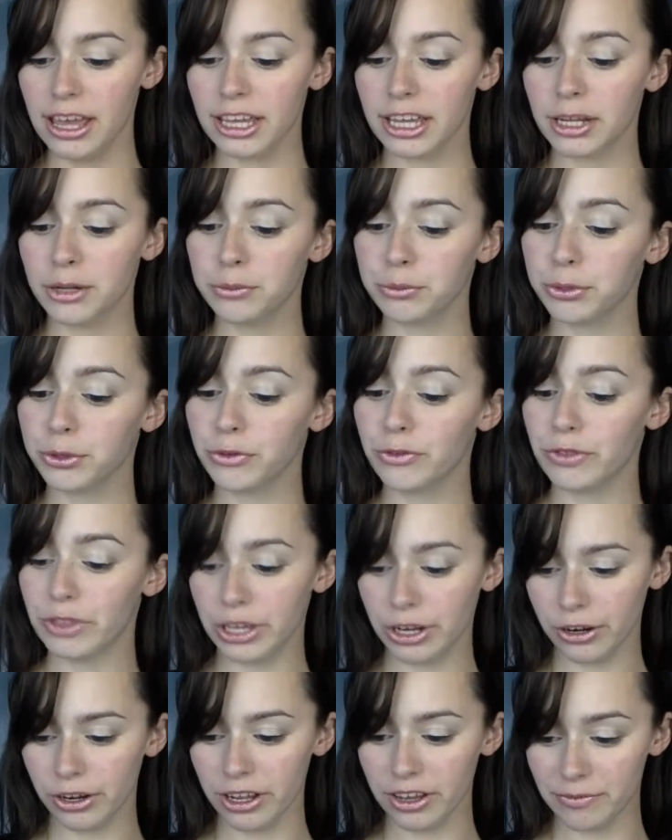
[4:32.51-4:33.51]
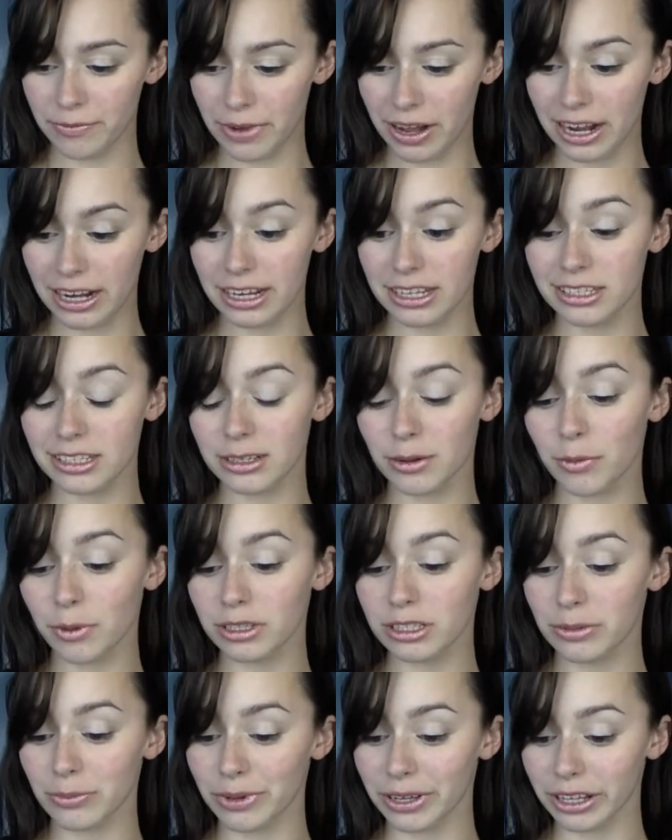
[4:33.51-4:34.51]
can improve theory of mind and
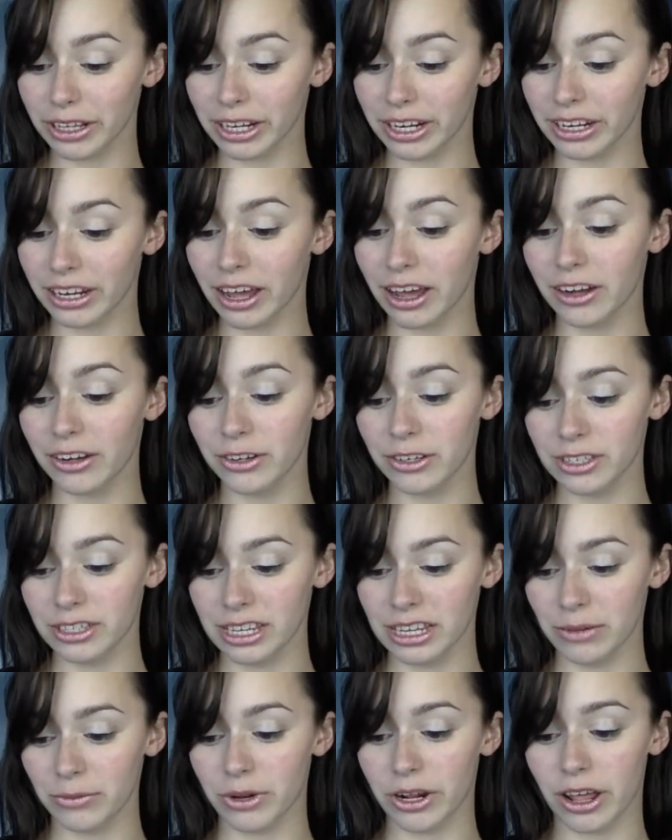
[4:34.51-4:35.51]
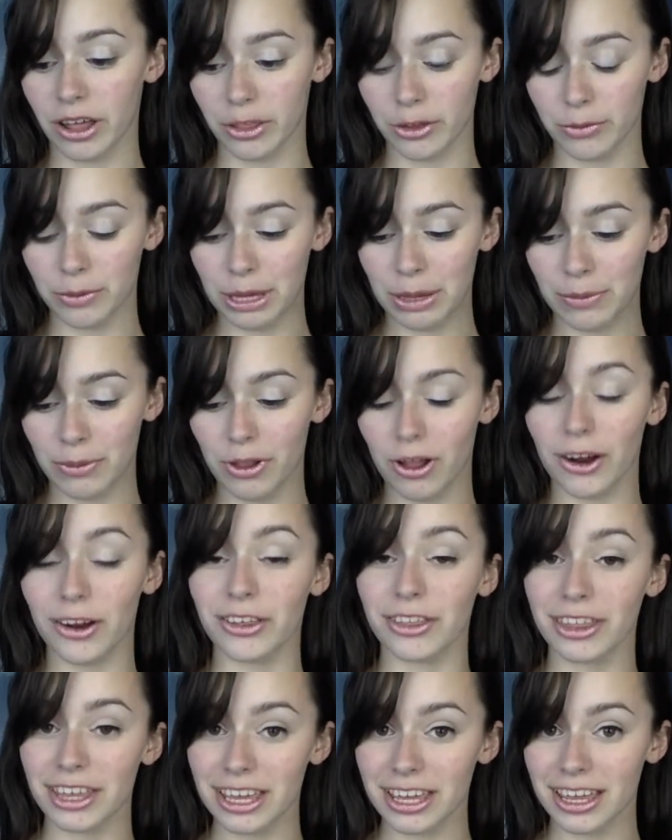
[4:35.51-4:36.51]
someone's ability to understand what other people
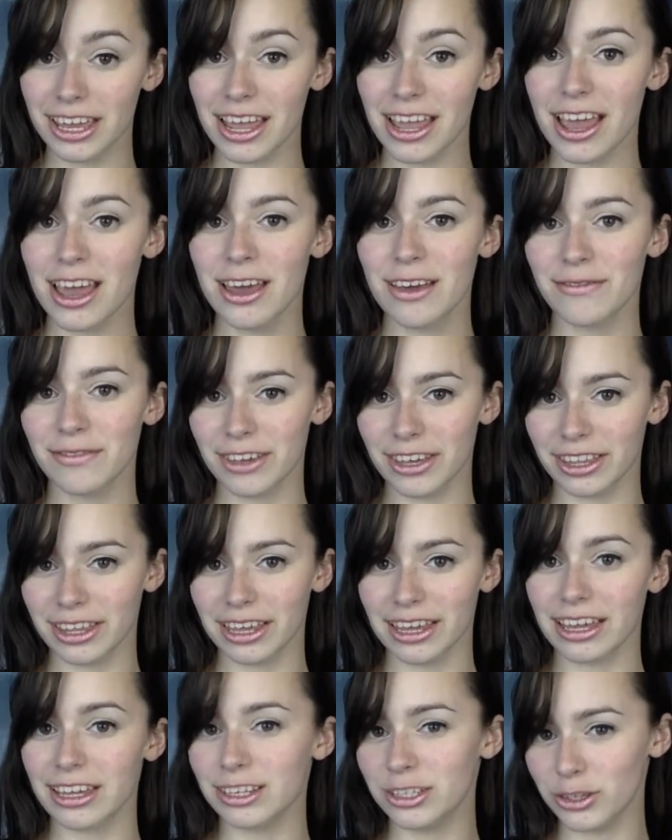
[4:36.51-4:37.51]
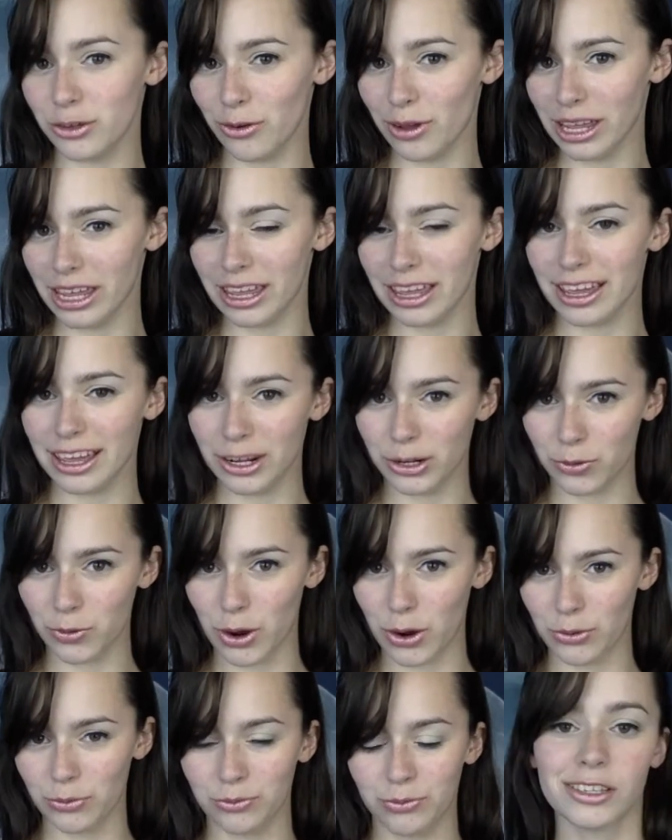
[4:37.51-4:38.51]
are thinking, feeling, and doing, end
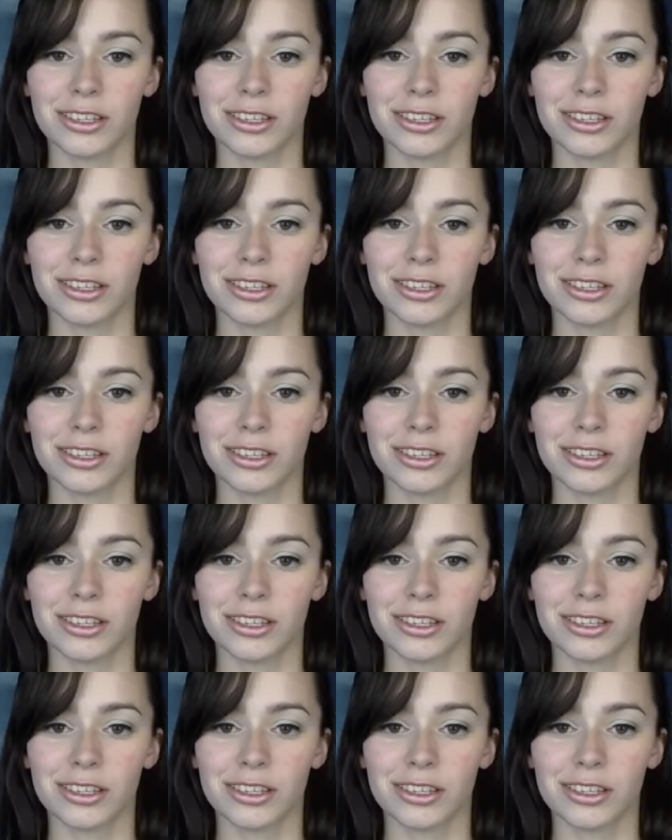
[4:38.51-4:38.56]
quote.